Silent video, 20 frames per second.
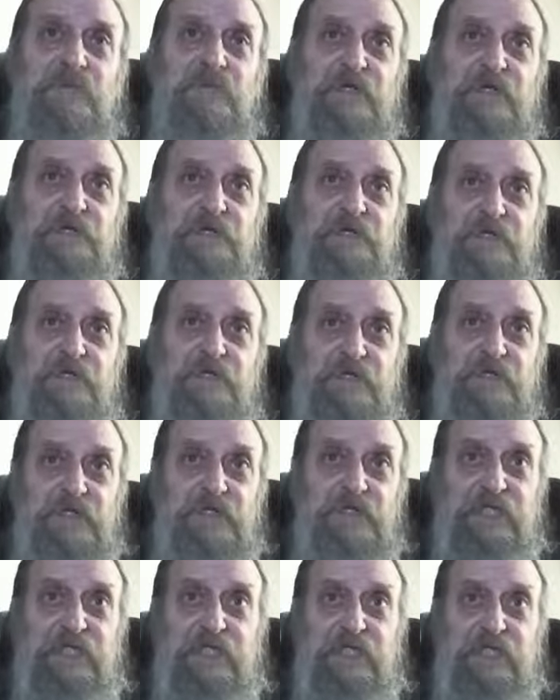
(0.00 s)
if
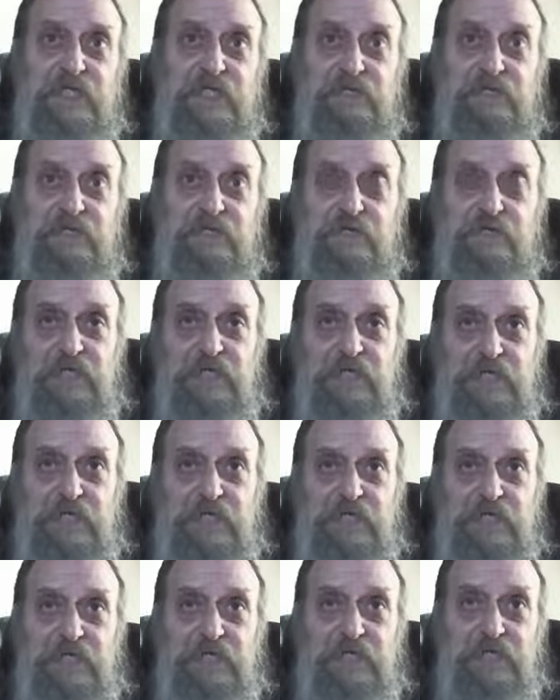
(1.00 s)
indeed that's when it
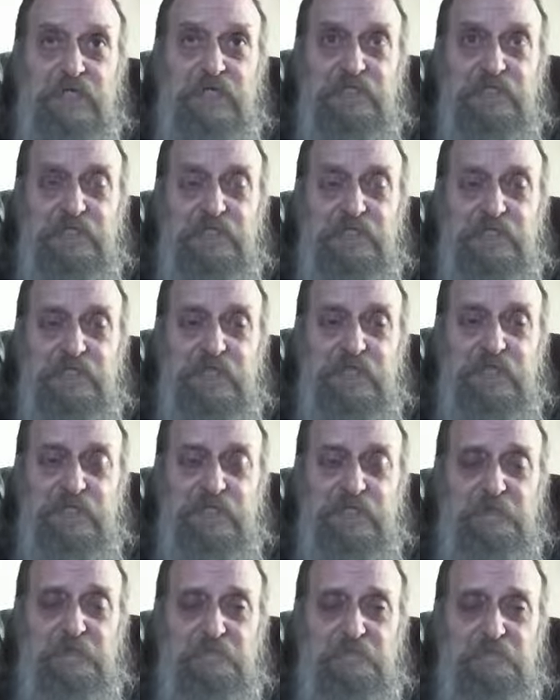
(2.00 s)
is,
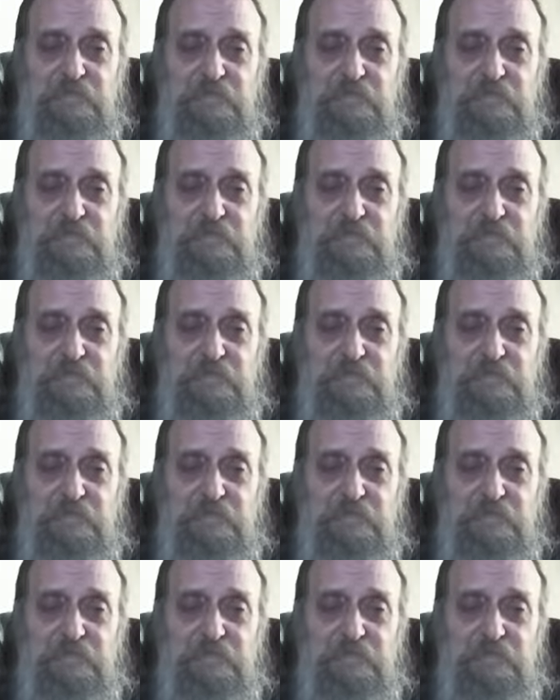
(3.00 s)
then